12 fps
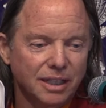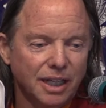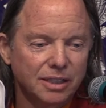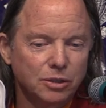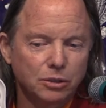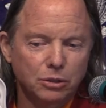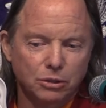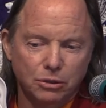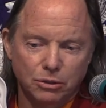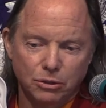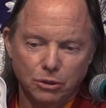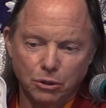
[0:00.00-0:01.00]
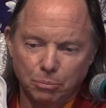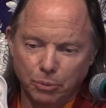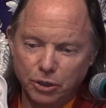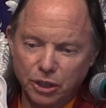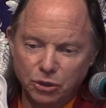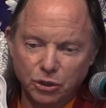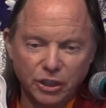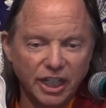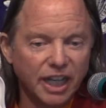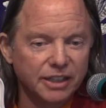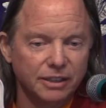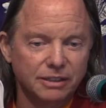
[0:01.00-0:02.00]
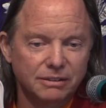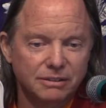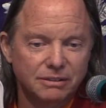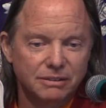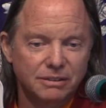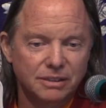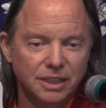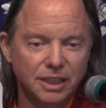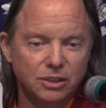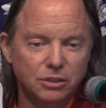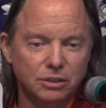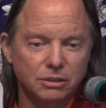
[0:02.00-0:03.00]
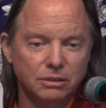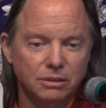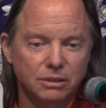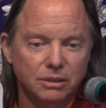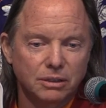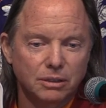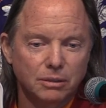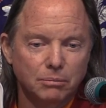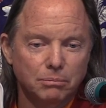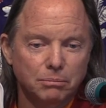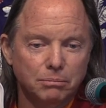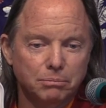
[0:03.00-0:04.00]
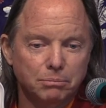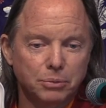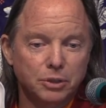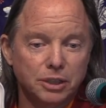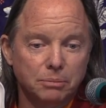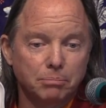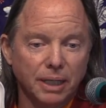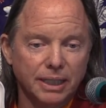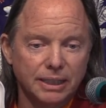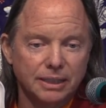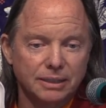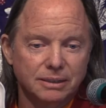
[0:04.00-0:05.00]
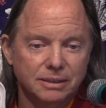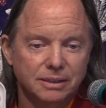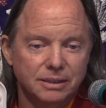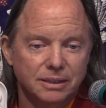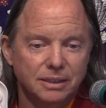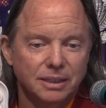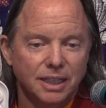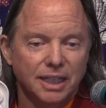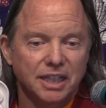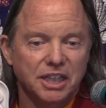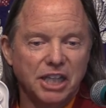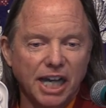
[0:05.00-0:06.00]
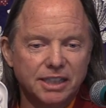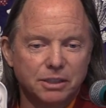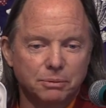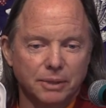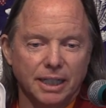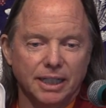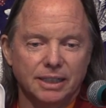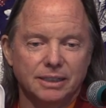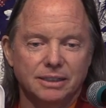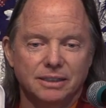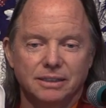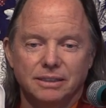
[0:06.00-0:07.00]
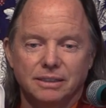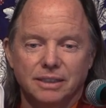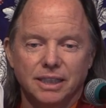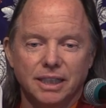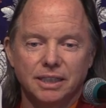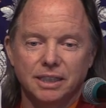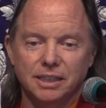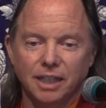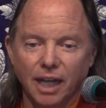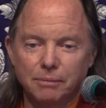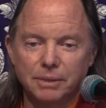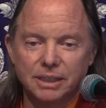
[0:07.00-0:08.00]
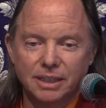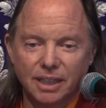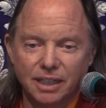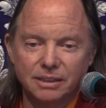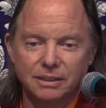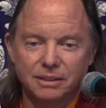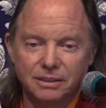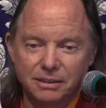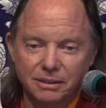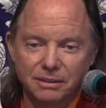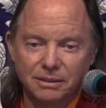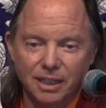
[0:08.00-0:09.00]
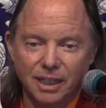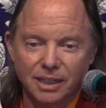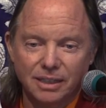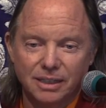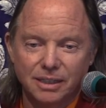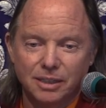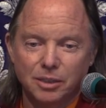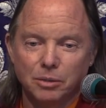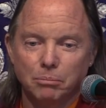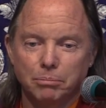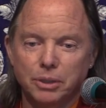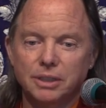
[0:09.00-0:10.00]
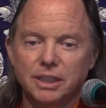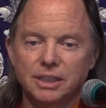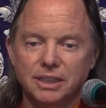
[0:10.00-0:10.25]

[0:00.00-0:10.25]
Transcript: and who, who put it together into Buddha's body. And that's why in the Diamond Cutter Sutra, Buddha